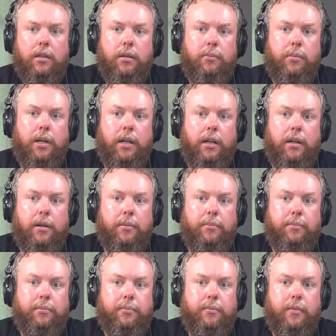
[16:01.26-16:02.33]
But
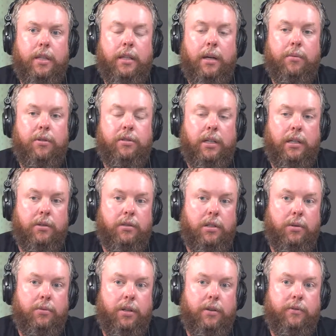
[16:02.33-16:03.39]
they were saying there's
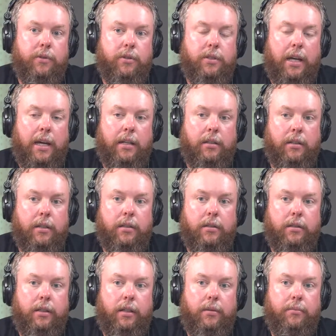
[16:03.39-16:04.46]
no difference
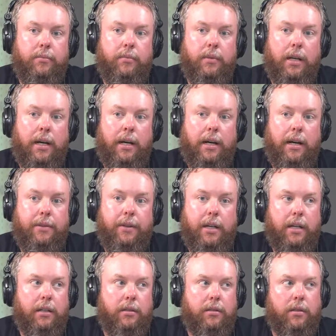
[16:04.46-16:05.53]
analytically. I
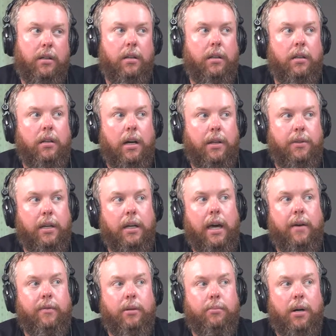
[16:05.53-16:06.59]
think I disagree. I think
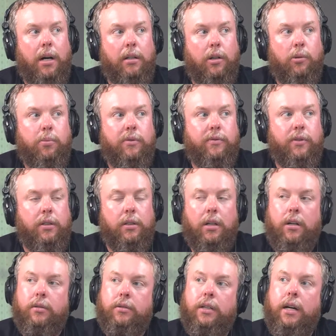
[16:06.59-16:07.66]
having the bottle open for a
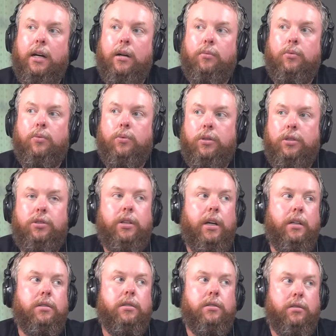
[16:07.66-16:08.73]
long time would
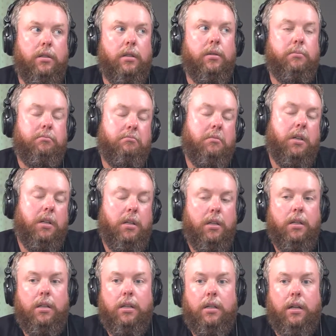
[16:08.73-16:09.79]
change it some.
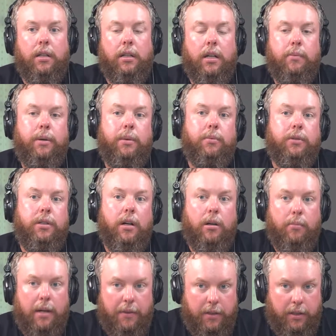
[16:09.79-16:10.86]
A lot of people talk
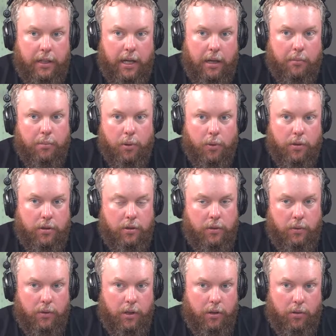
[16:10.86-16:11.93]
about the neck pour
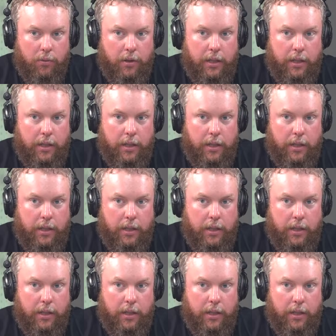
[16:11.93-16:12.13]
too, though.